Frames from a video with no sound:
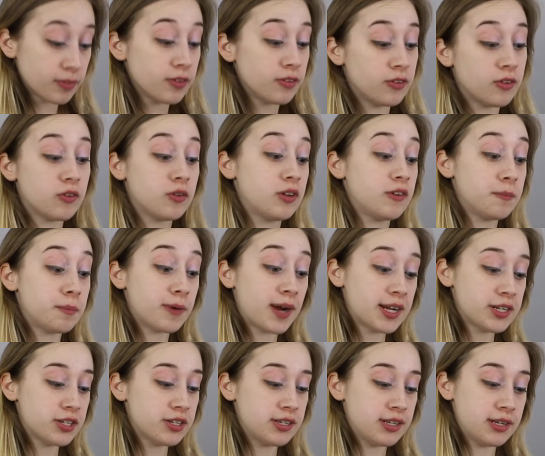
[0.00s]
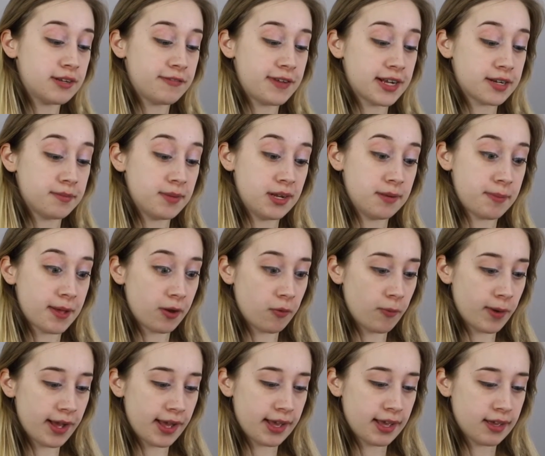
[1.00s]
So depression did affect me in a big
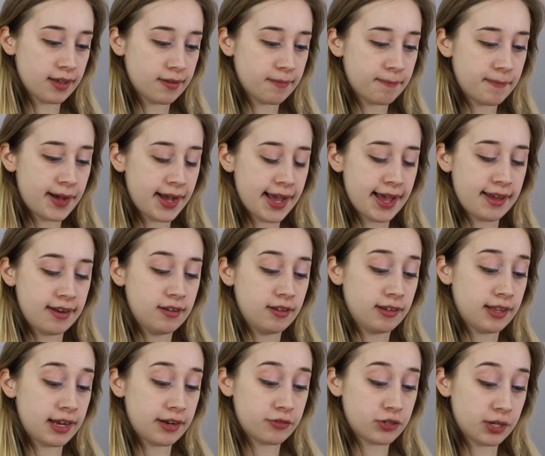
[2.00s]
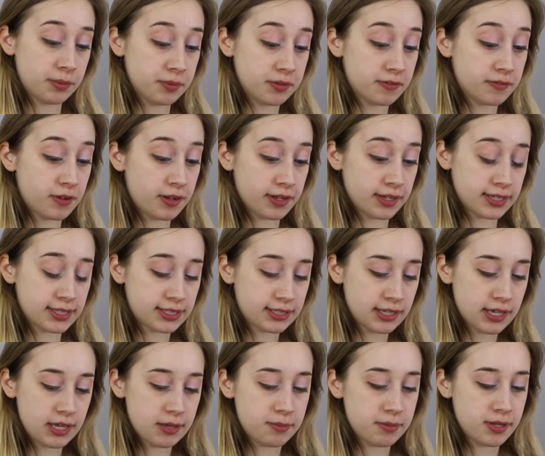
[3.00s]
way. I had a lot of trouble falling
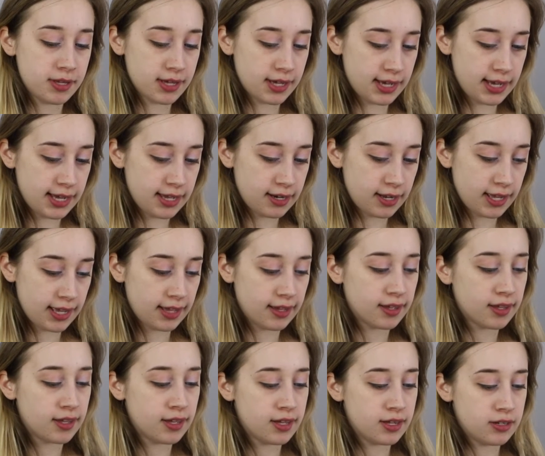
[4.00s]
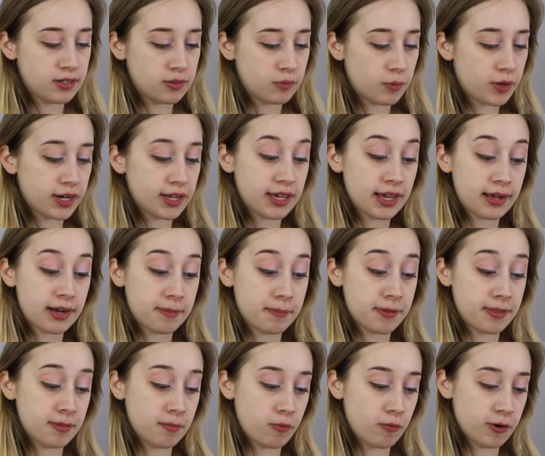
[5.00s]
asleep, eating, didn't want to get
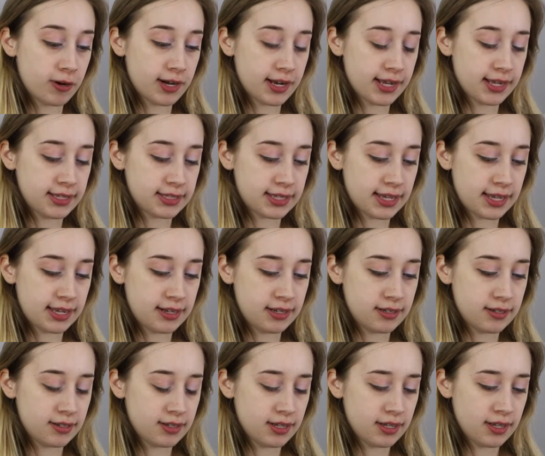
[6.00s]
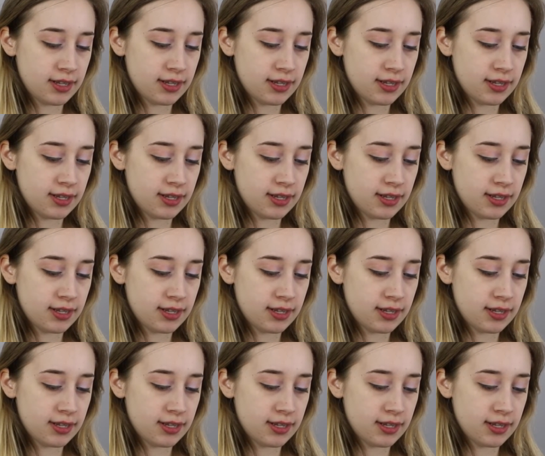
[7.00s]
up in the mornings, and